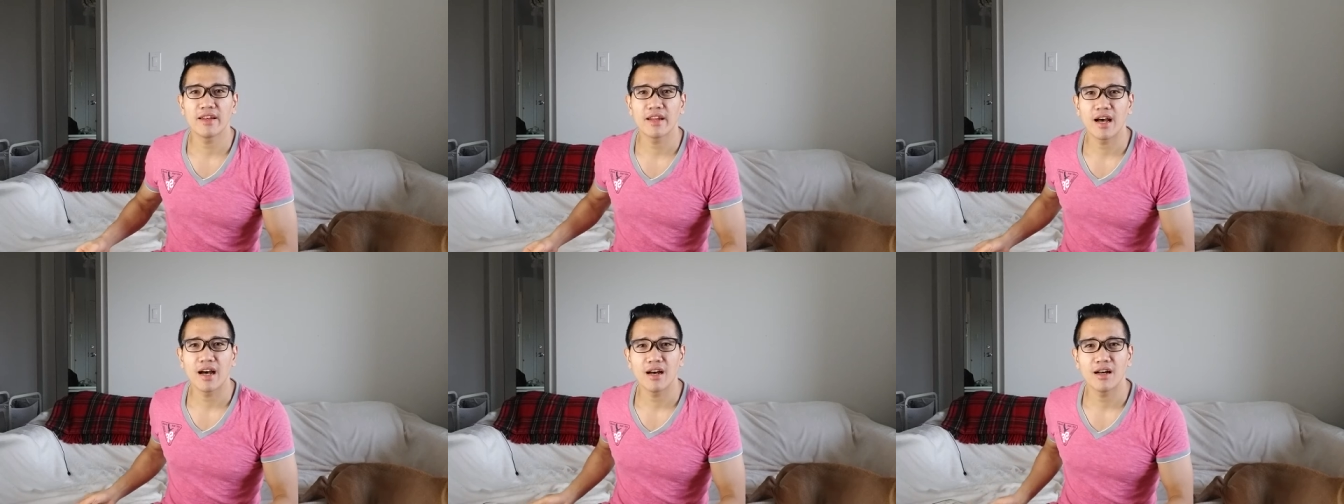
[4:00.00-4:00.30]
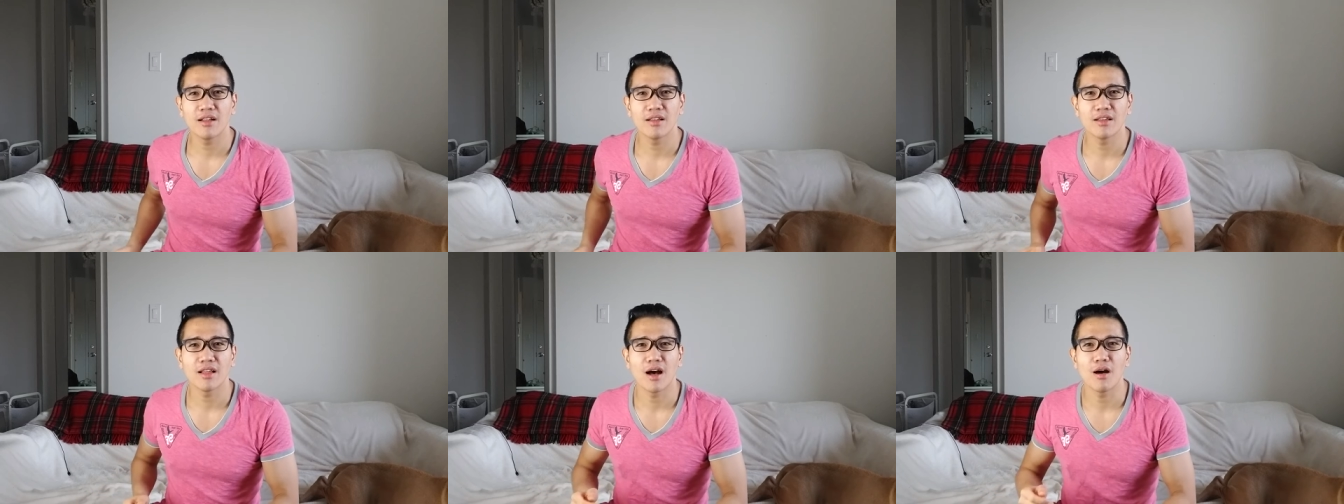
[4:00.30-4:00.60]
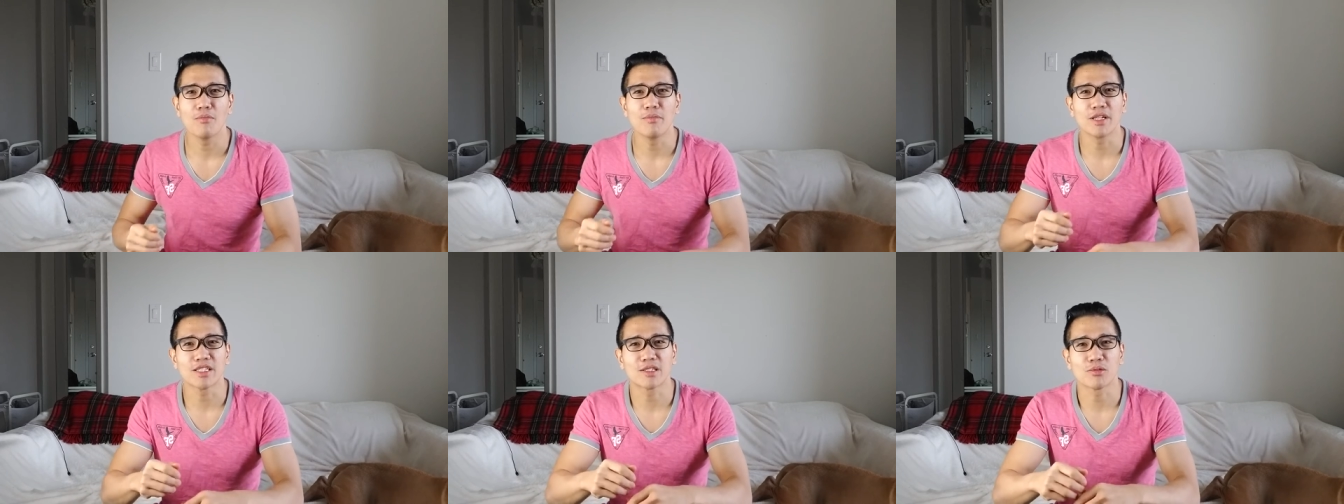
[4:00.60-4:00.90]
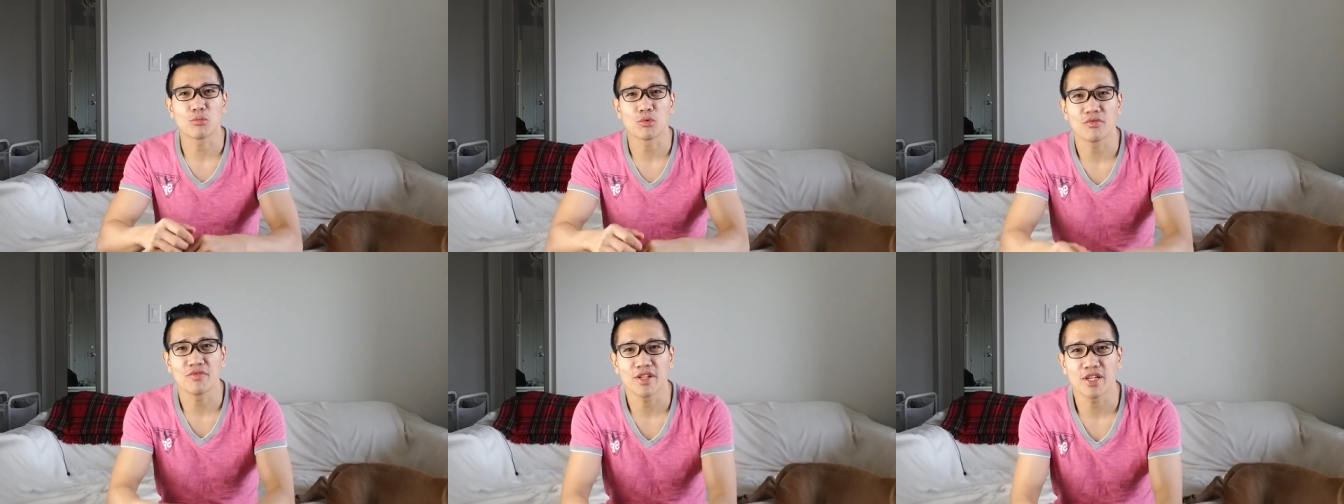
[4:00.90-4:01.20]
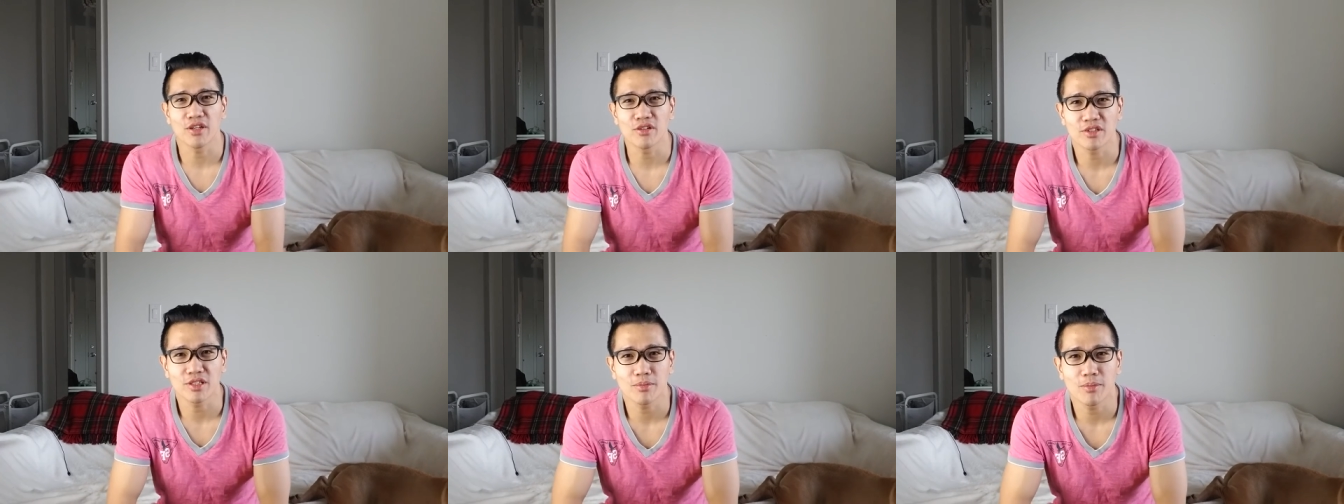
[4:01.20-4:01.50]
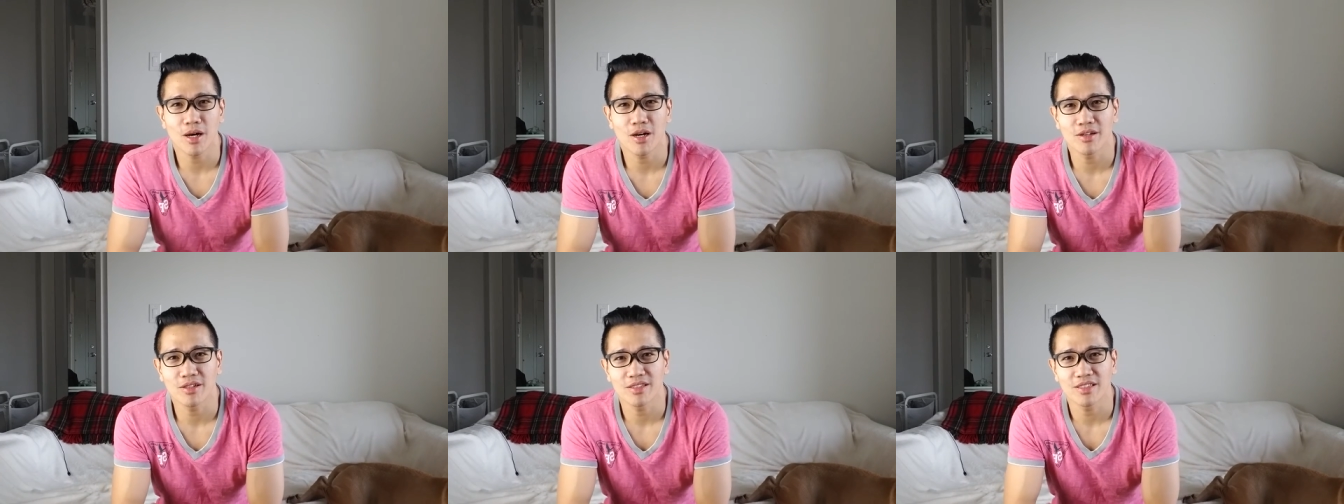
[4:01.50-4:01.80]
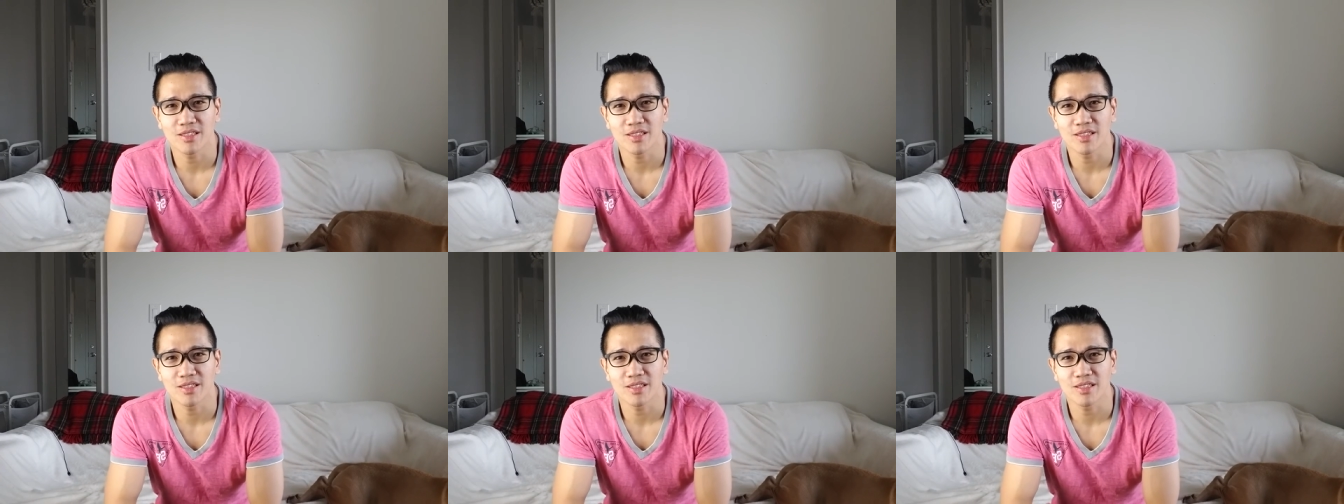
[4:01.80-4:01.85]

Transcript: I'll I'll make some more videos about it,